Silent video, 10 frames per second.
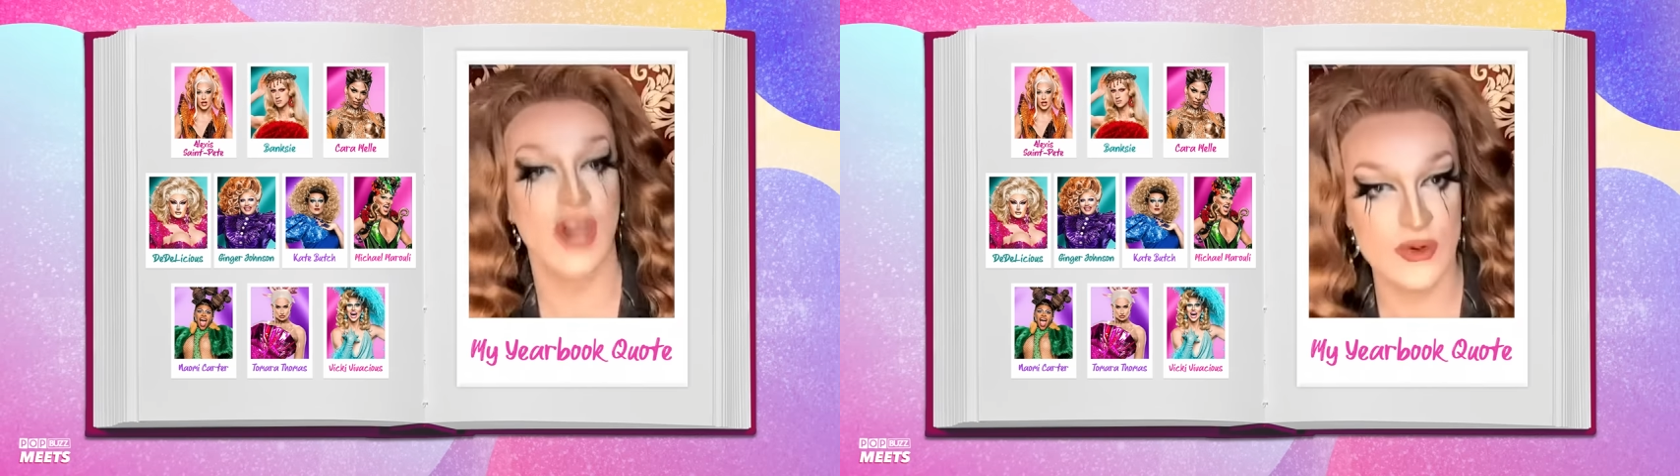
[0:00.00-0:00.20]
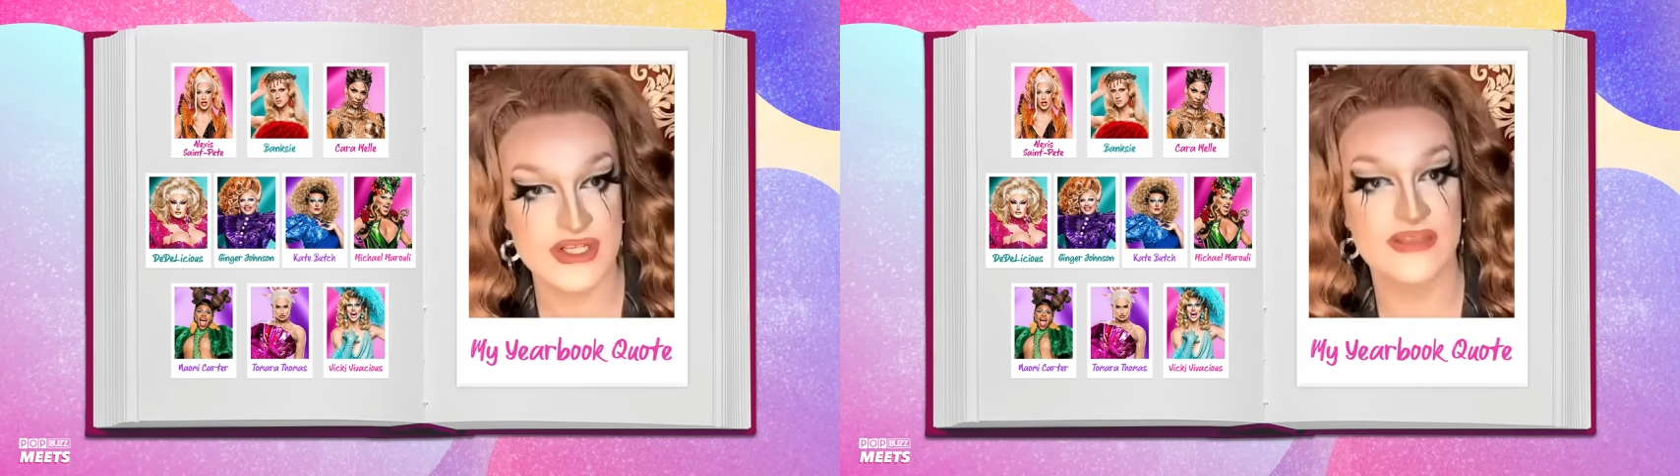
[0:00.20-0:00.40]

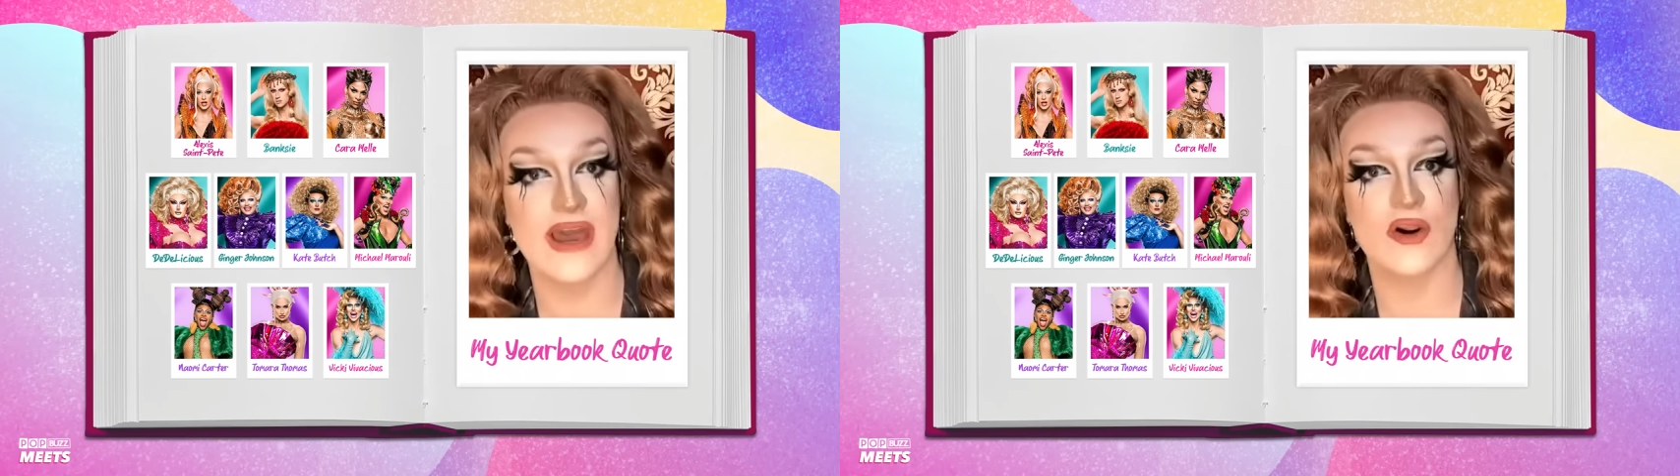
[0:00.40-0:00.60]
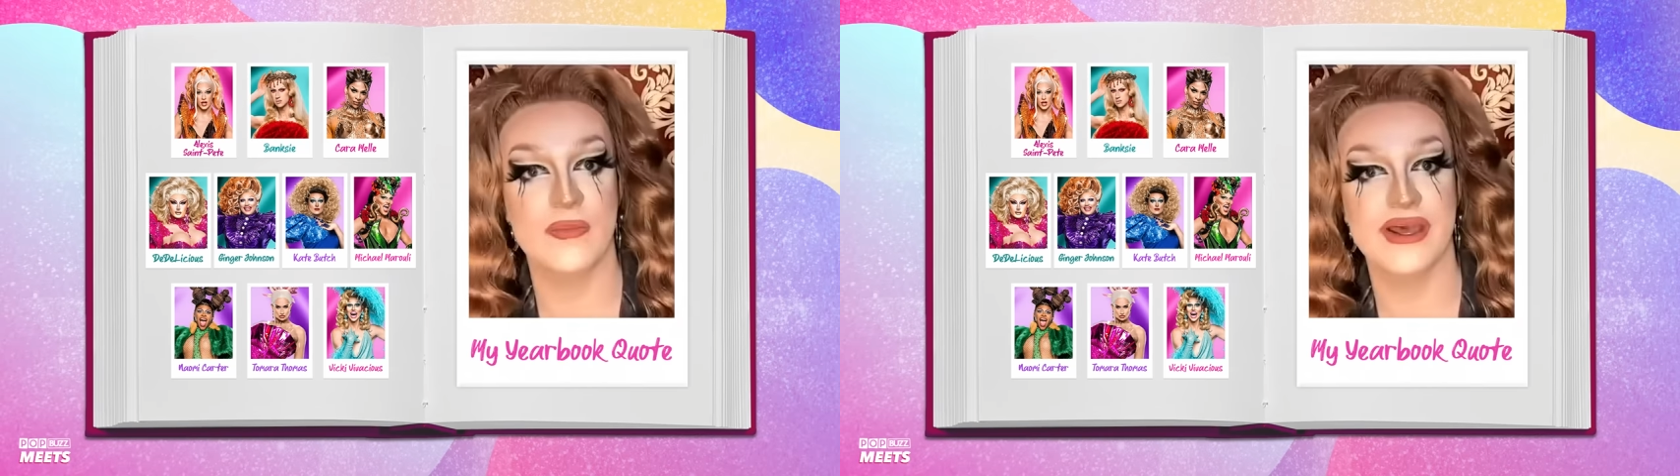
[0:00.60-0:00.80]
go to
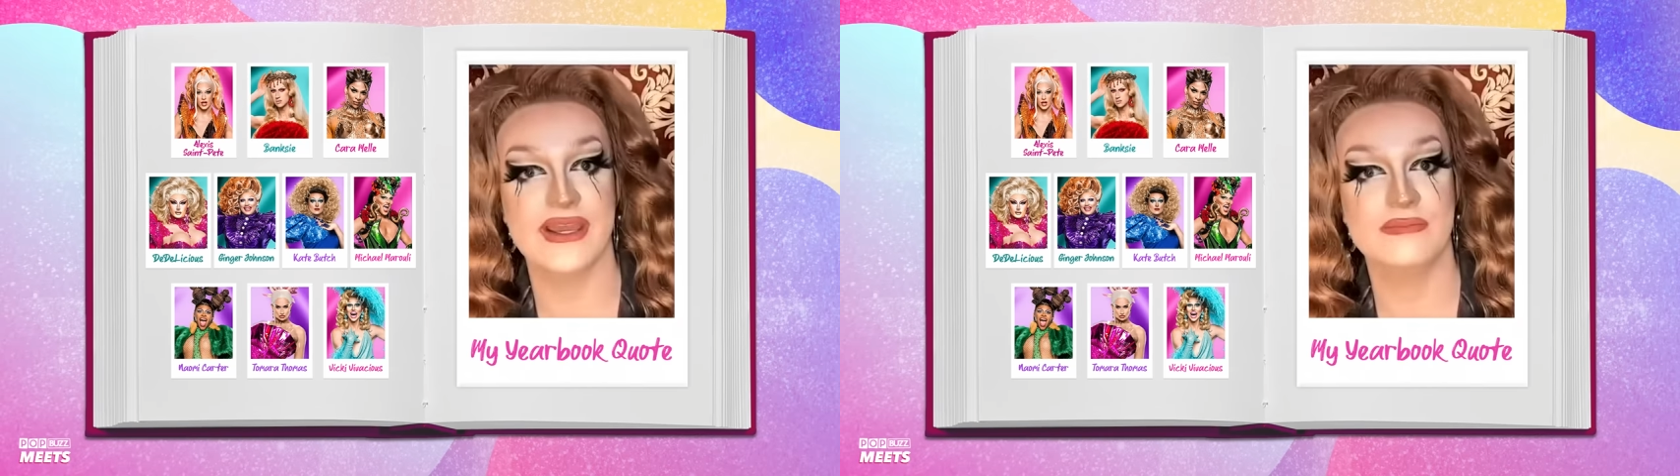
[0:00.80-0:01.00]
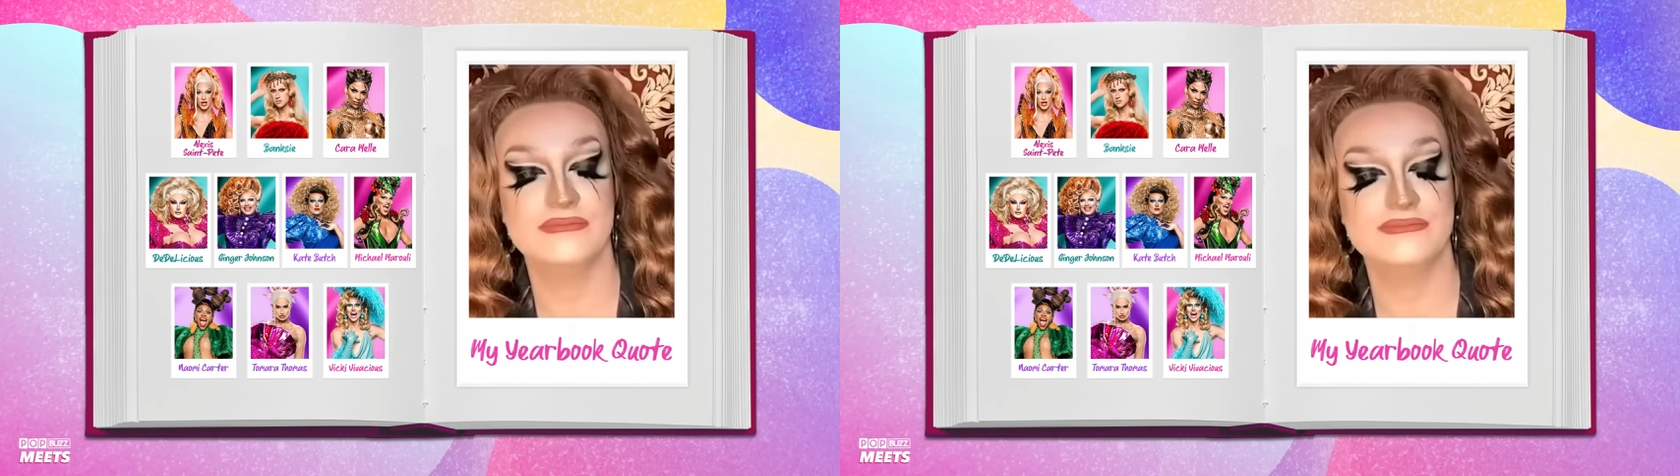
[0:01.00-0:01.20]
therapy.